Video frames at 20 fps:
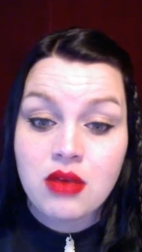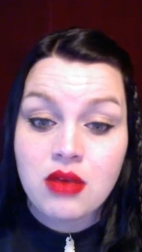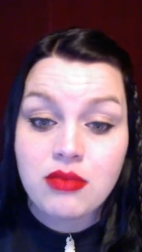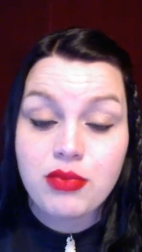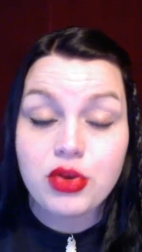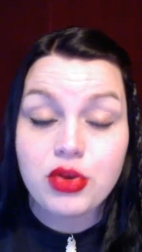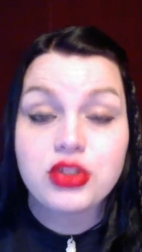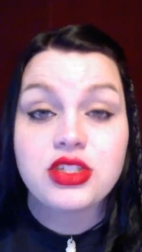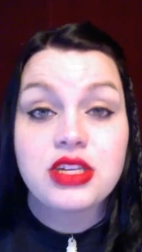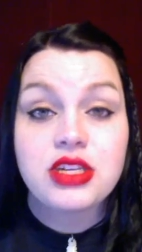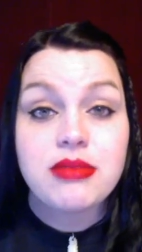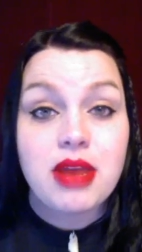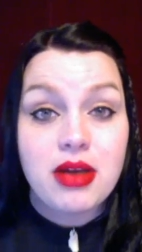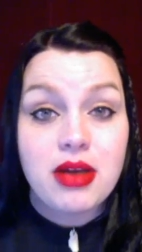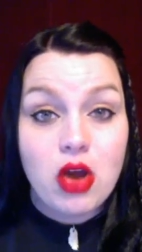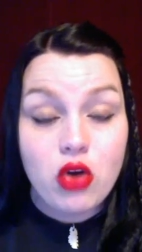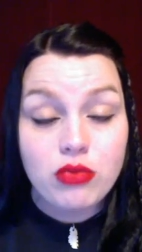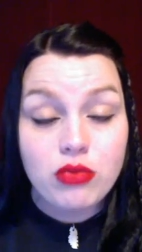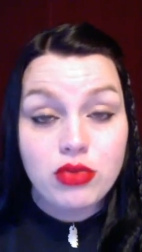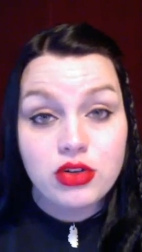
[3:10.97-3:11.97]
Personally, my
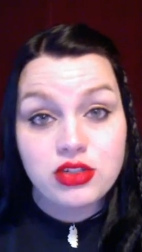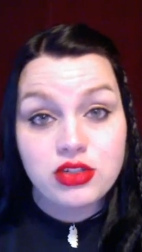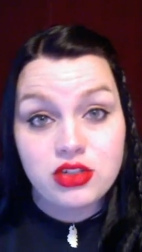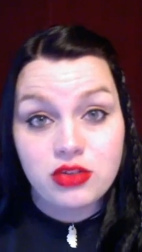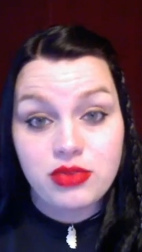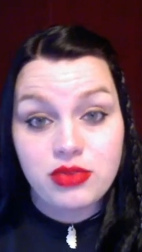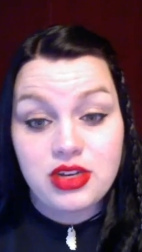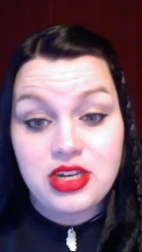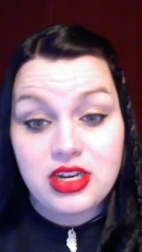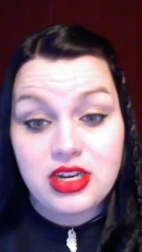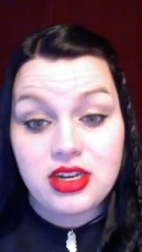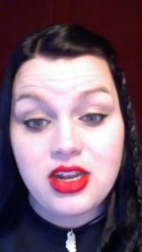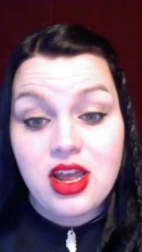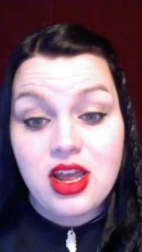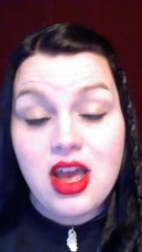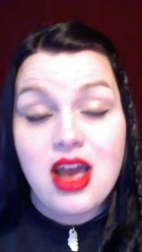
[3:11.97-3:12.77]
own personal opinion,